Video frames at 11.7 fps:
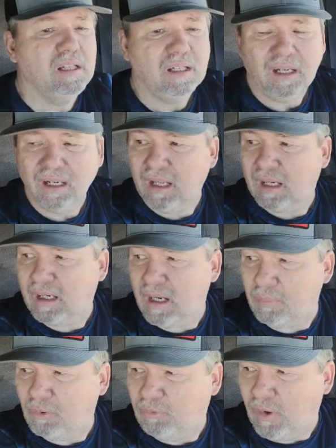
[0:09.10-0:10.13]
I got a
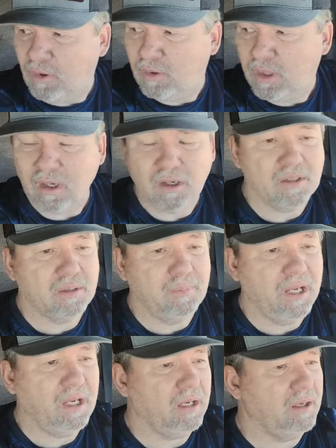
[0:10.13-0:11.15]
couple phone calls to make,